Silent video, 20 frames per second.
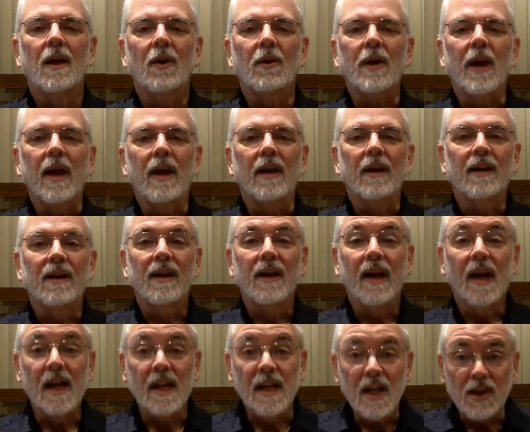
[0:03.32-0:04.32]
Okay,
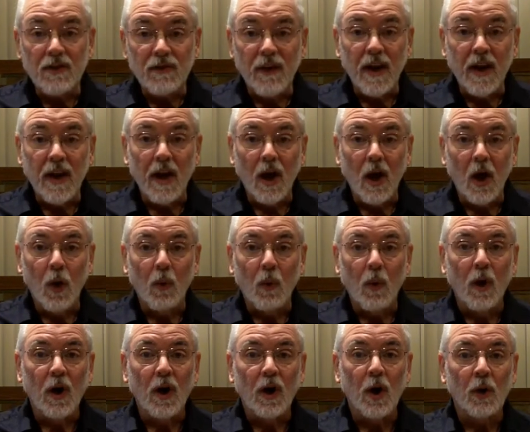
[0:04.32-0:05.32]
in this video,
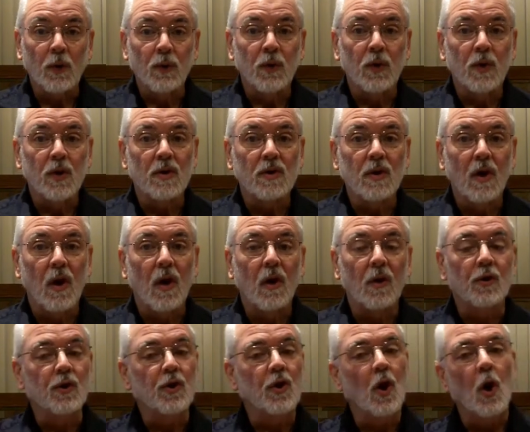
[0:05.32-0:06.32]
we're going to go through the
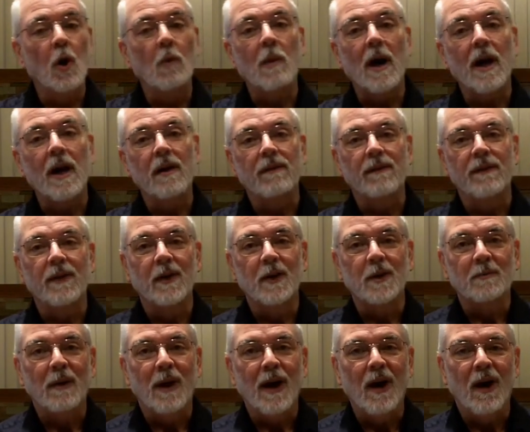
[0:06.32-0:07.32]
song Nobody
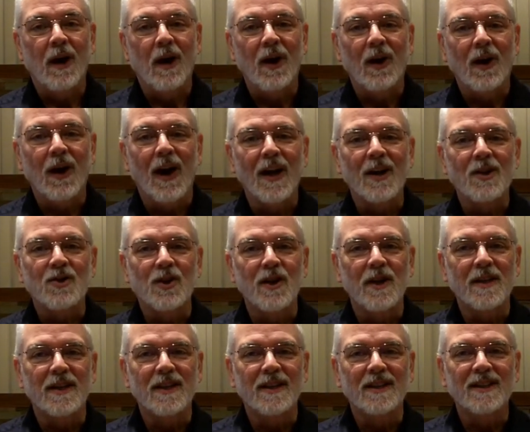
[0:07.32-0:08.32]
Fills My Heart Like
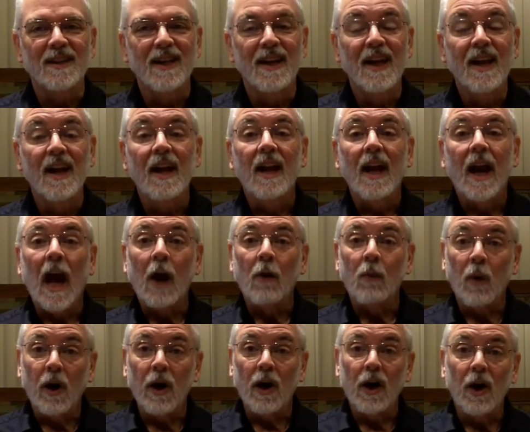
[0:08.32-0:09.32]
Jesus.
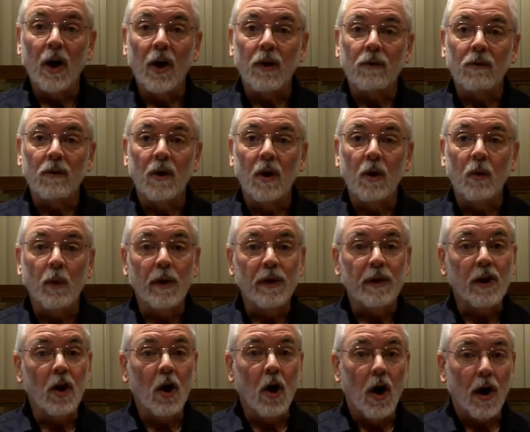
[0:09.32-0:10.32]
And we're going to go through it
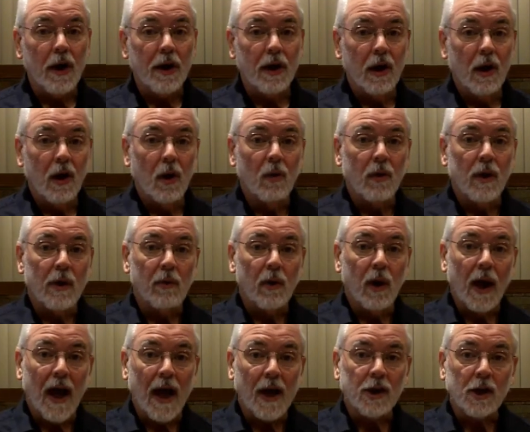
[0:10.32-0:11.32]
with the audio that
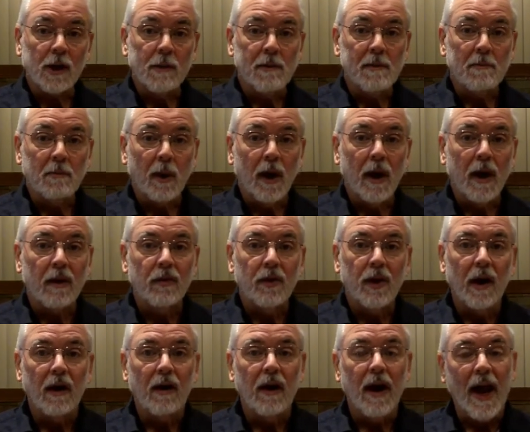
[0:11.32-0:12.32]
will actually be
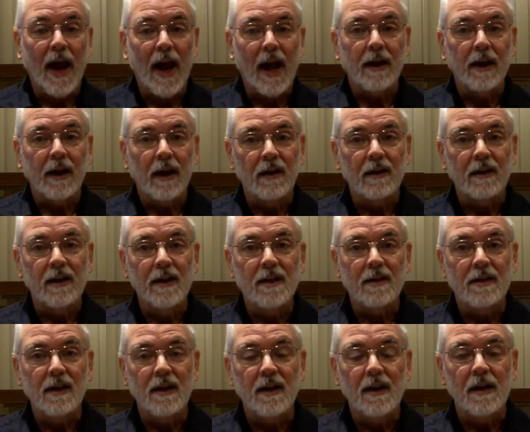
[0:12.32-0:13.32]
played there at
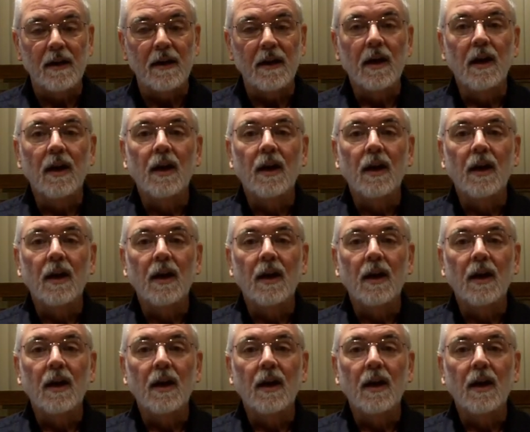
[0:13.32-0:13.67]
LTC.